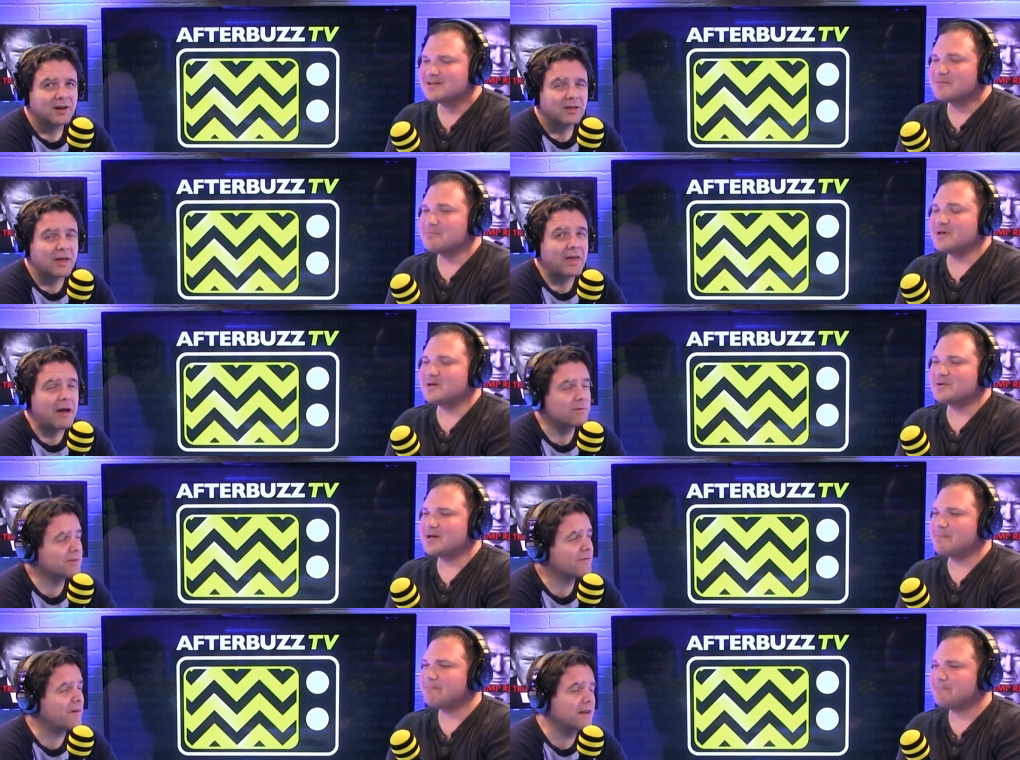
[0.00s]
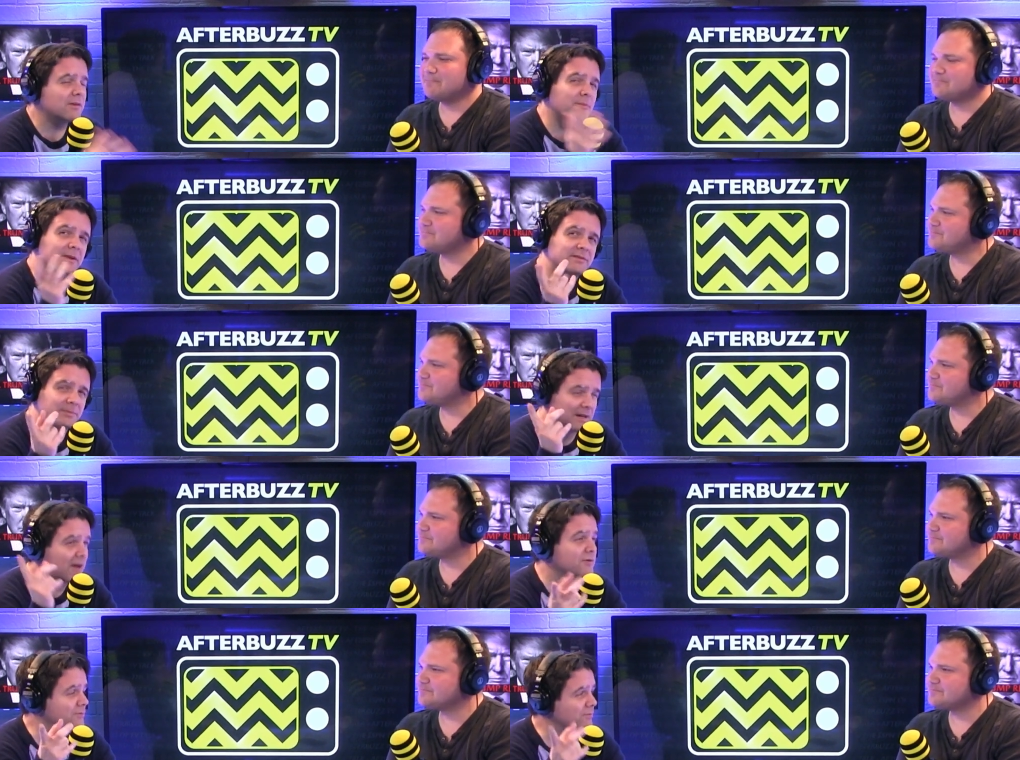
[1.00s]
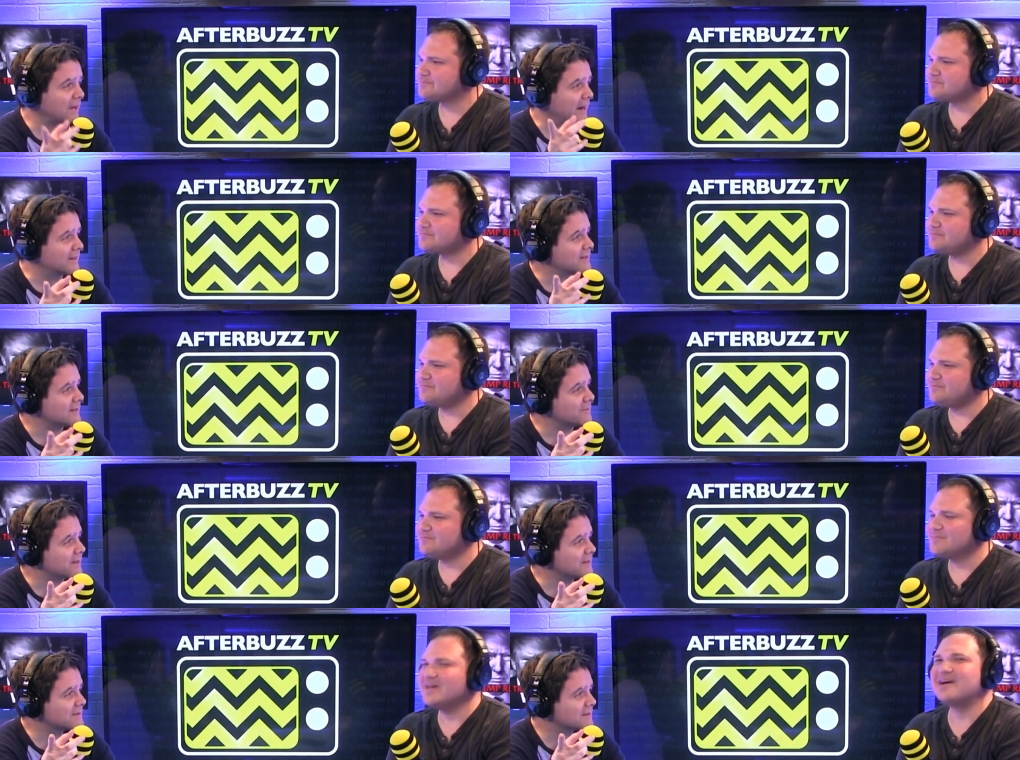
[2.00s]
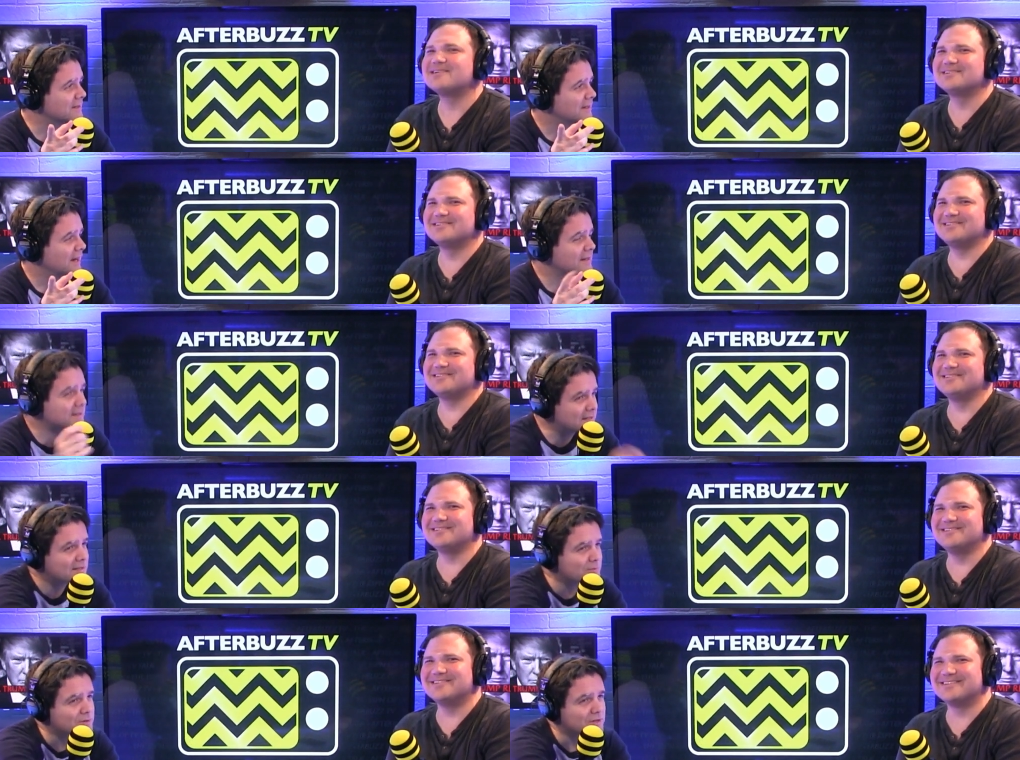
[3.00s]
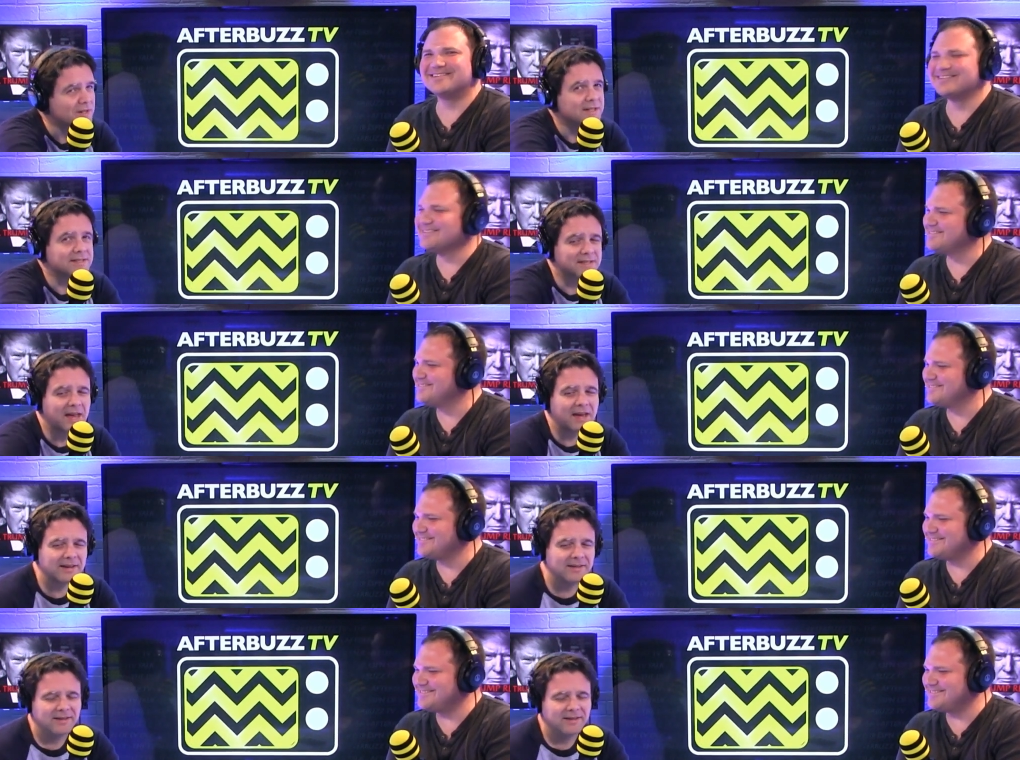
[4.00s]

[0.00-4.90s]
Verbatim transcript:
Speaker 1: now that okay. the funny thing would be if somebody else handed him this. Yeah. And said, "This is what you need to say."